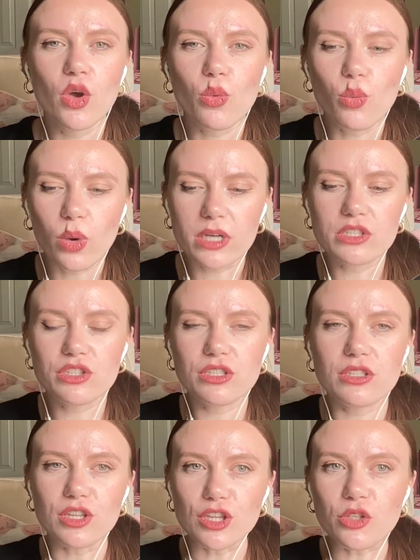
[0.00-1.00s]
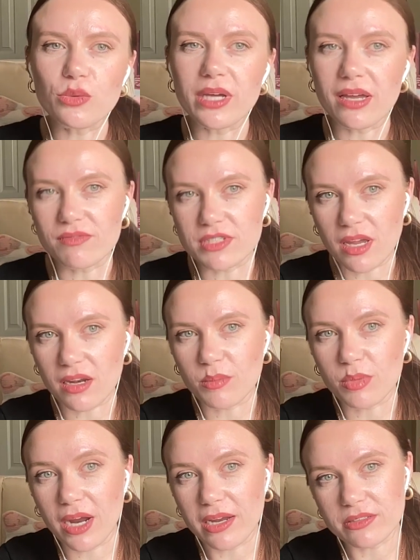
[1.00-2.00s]
what should Luke have done
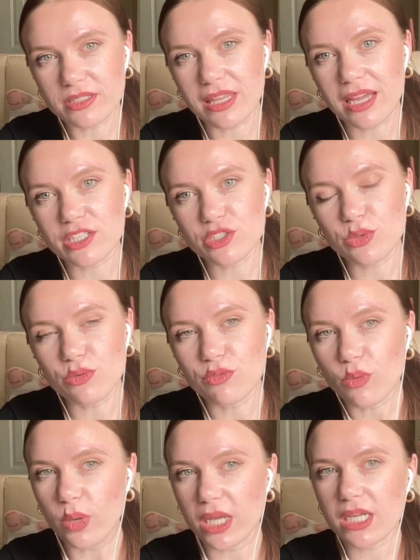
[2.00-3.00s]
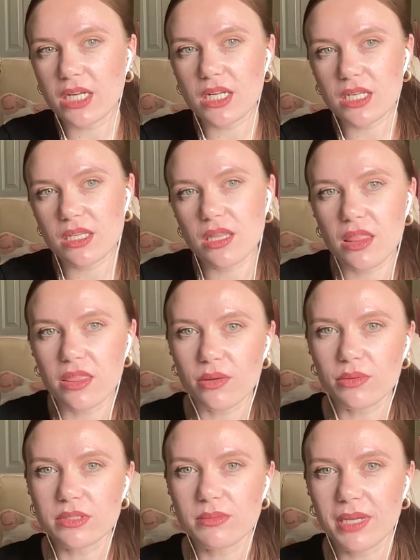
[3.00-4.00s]
prior to that to avoid the
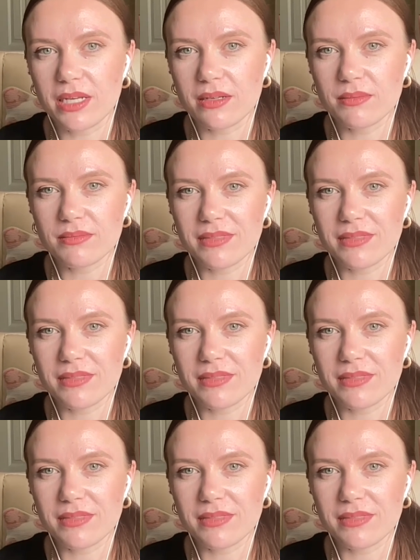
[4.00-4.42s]
ultimatum?